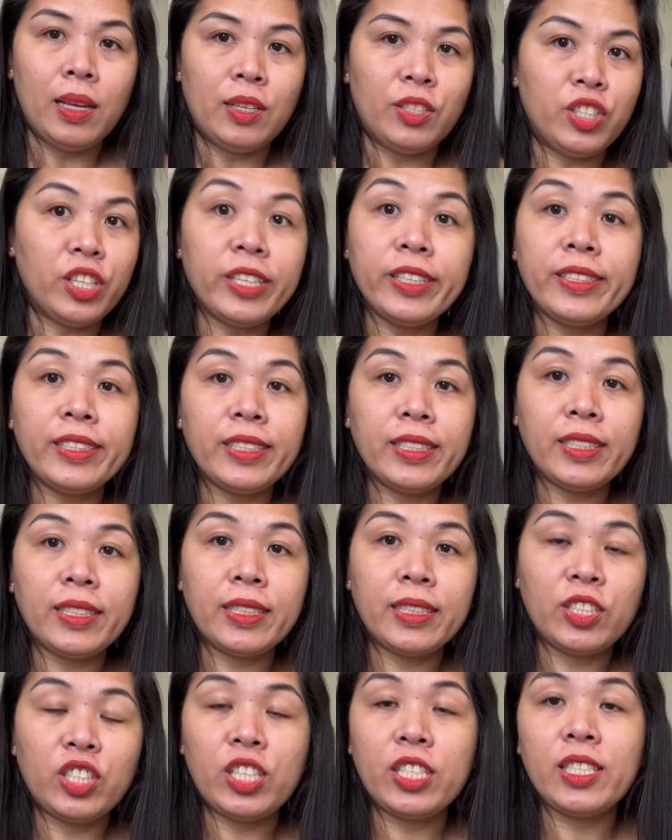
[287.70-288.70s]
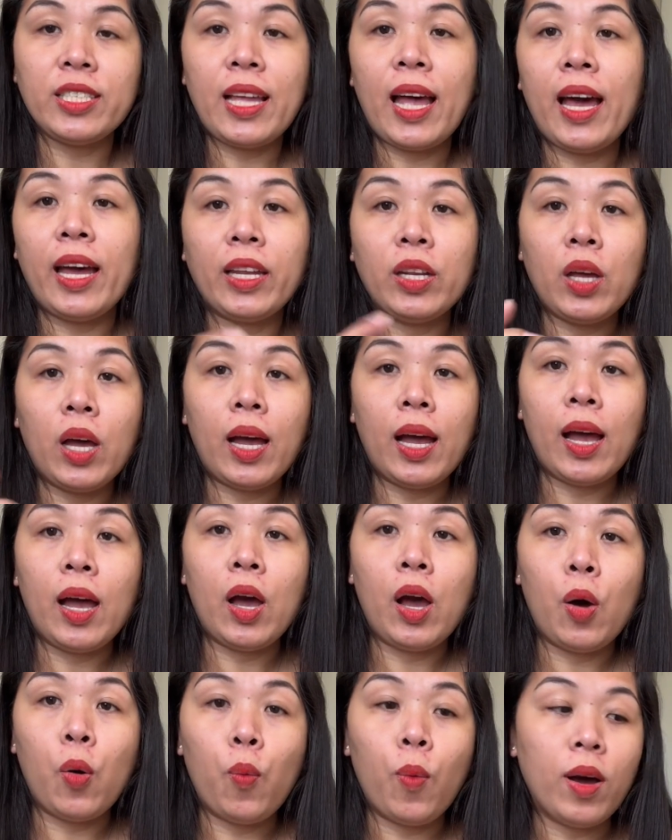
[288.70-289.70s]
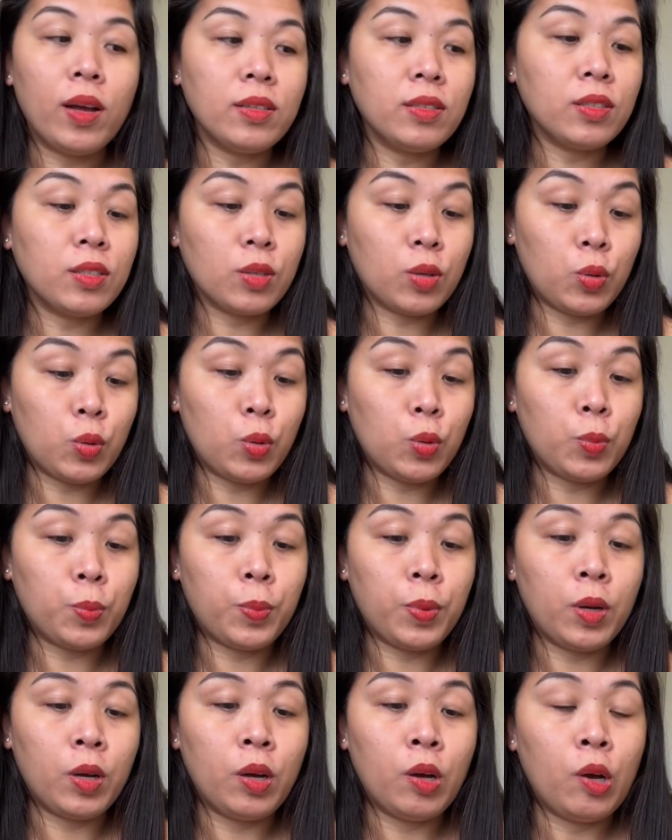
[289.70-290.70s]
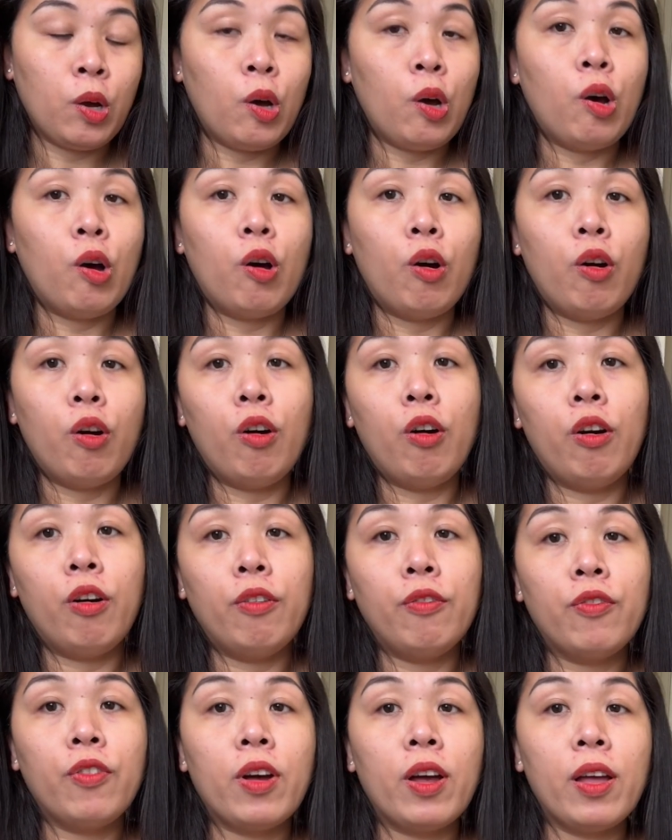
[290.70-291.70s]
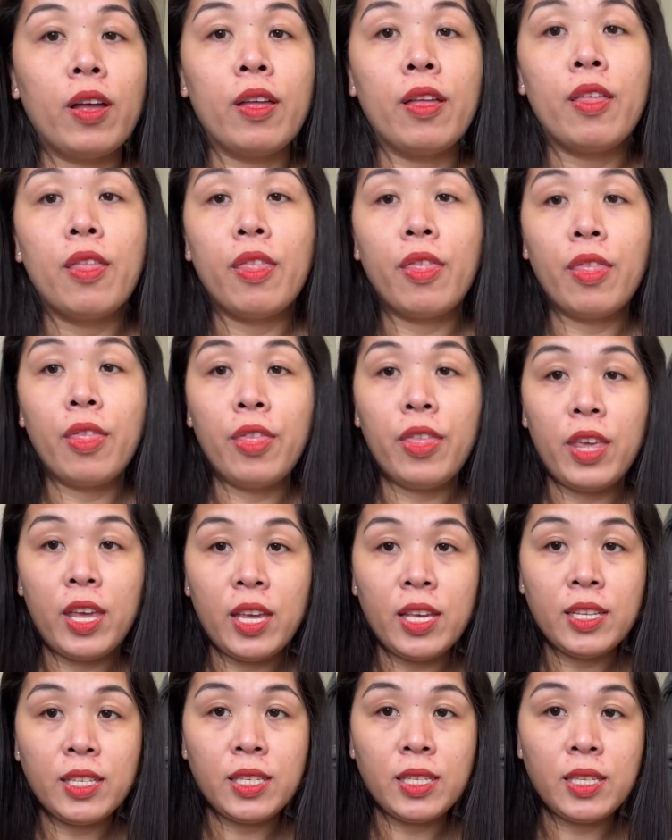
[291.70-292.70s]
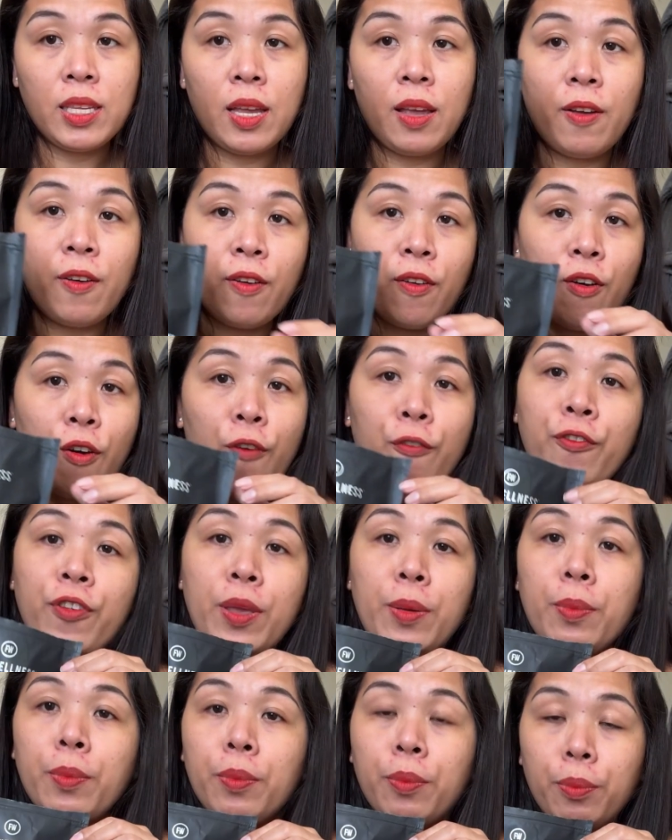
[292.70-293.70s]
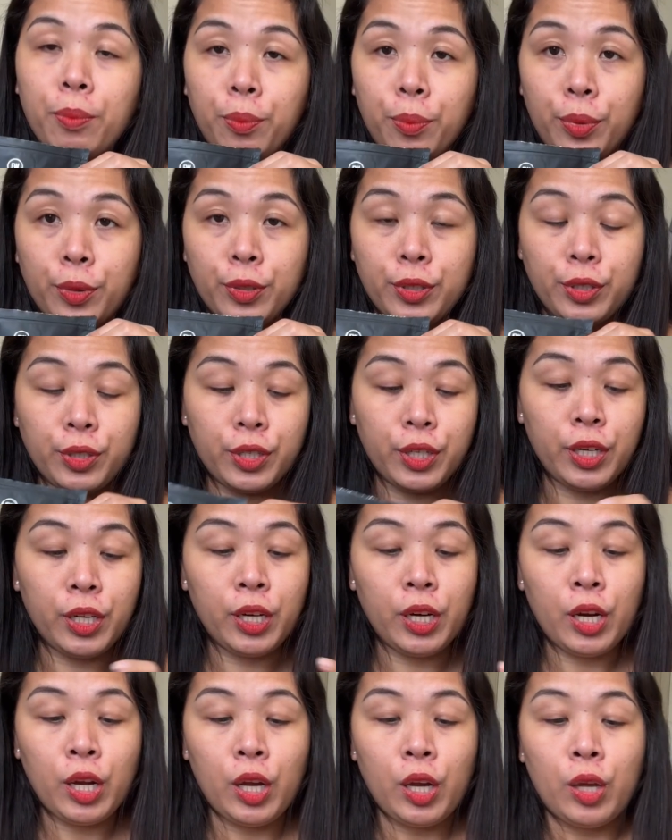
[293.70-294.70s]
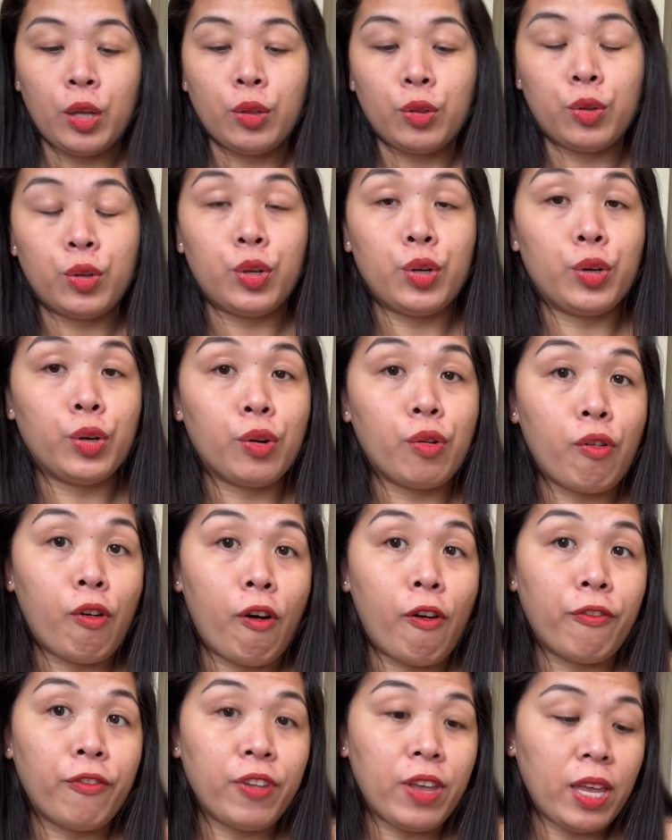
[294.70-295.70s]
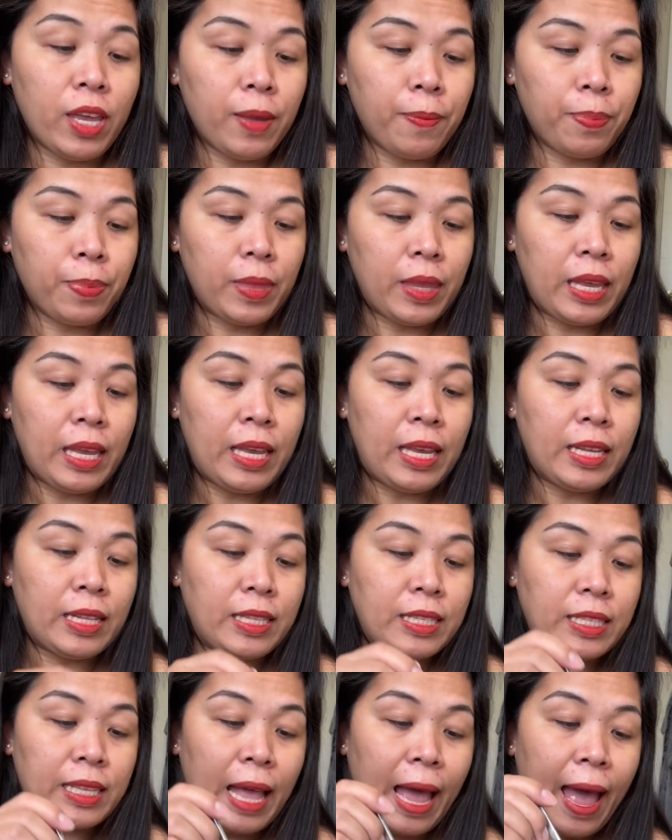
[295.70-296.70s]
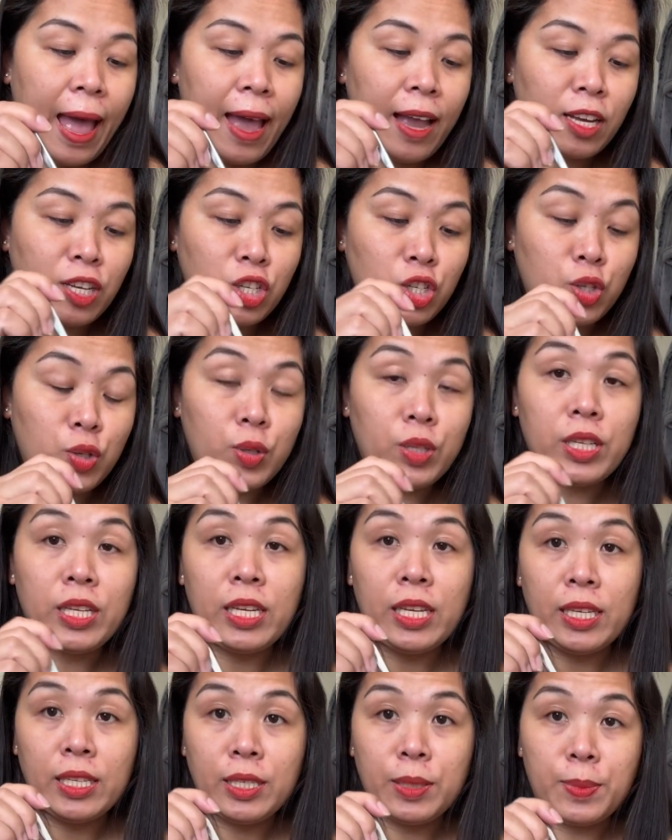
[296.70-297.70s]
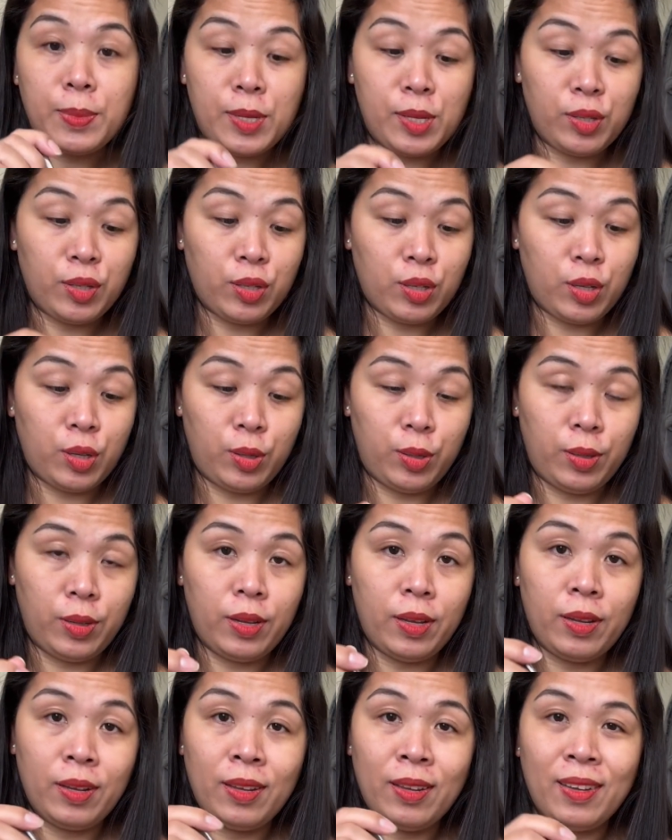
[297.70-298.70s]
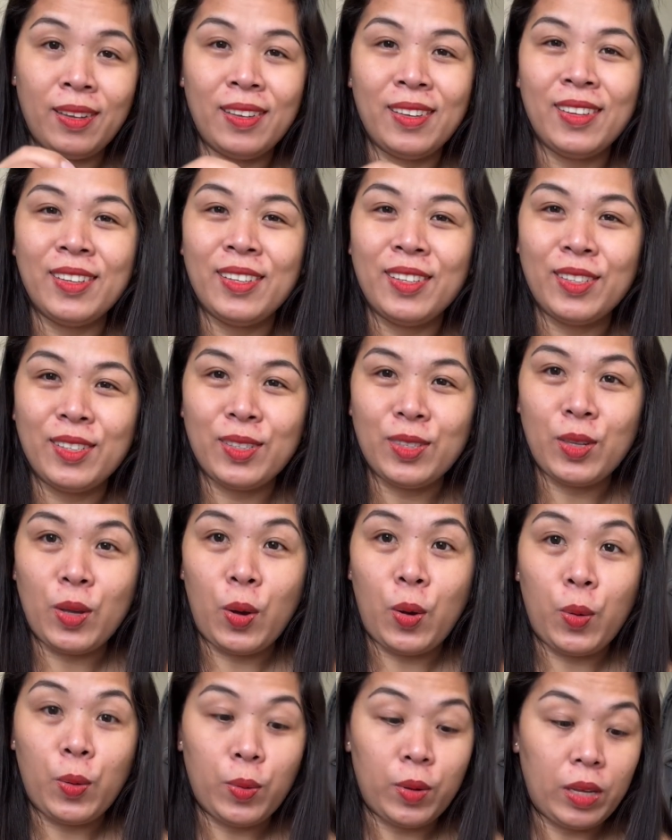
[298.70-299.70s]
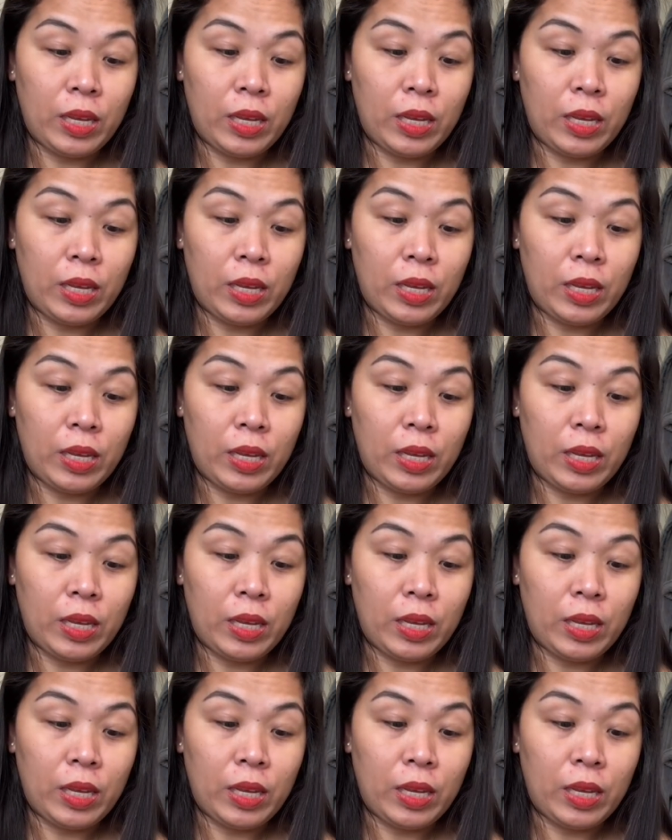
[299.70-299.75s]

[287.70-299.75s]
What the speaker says: just add one scoop of this coffee booster to your coffee. It actually smells good. So